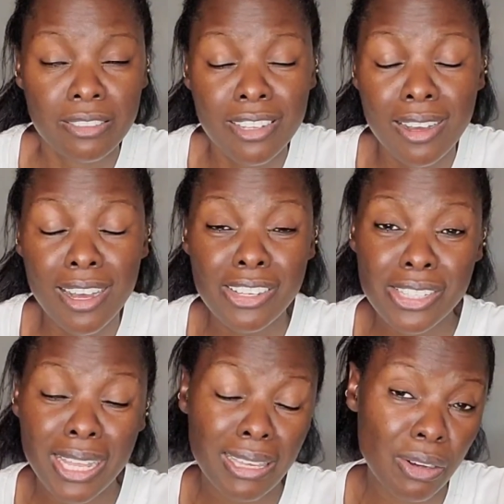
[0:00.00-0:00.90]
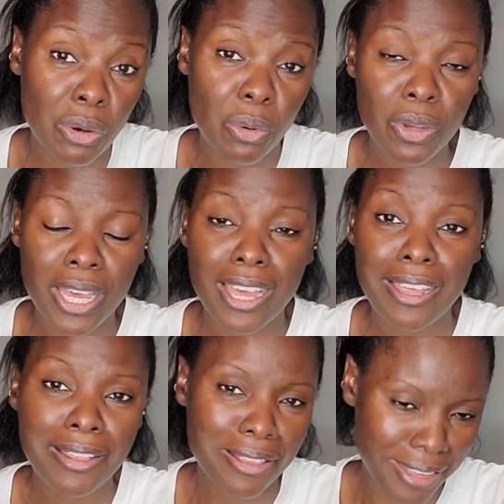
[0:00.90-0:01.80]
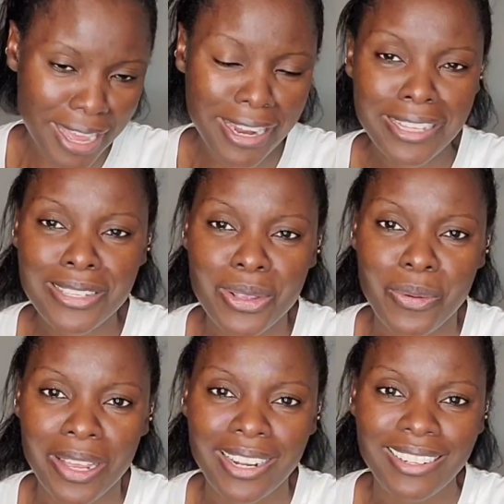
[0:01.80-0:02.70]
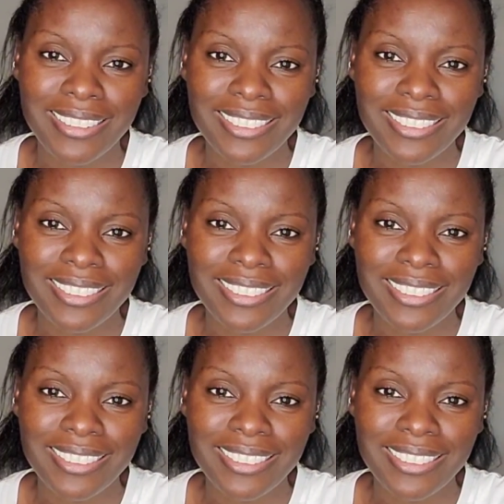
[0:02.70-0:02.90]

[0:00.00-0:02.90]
So I was like, oh, okay, yeah, let's do it.